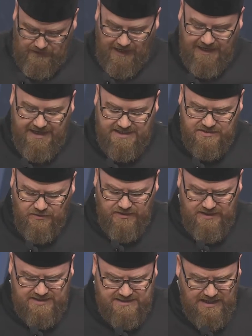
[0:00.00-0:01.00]
IS, or
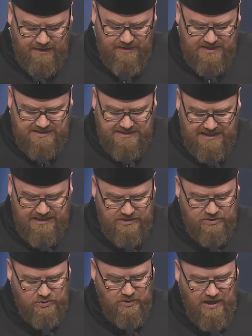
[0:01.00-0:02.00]
the Islamic State,
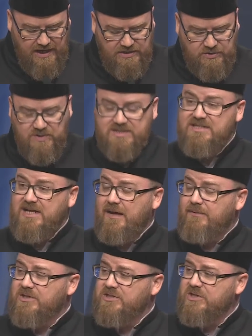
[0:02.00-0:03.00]
has tried to
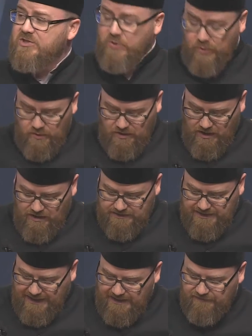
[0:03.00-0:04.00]
establish a so-called
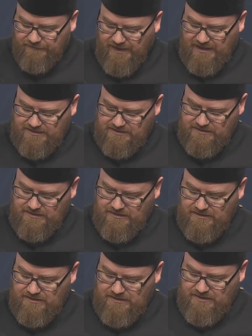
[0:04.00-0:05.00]
caliphate,
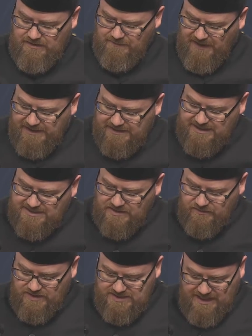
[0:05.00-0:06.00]
but it
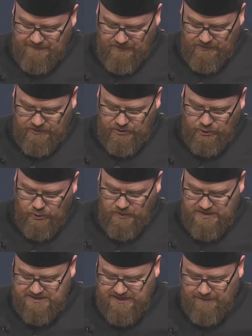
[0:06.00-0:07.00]
doesn't resemble the true
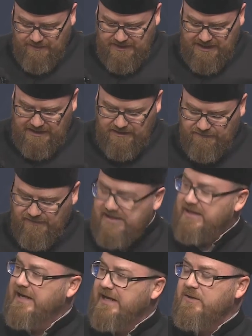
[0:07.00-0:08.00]
Islamic caliphate
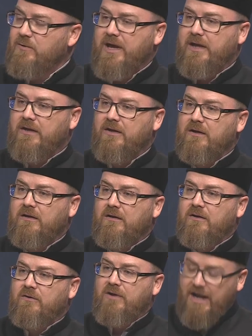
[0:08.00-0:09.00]
in any way.
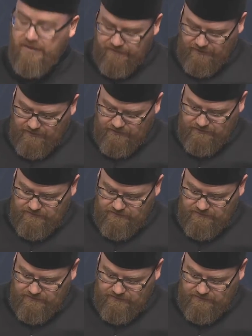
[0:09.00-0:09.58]
Rather,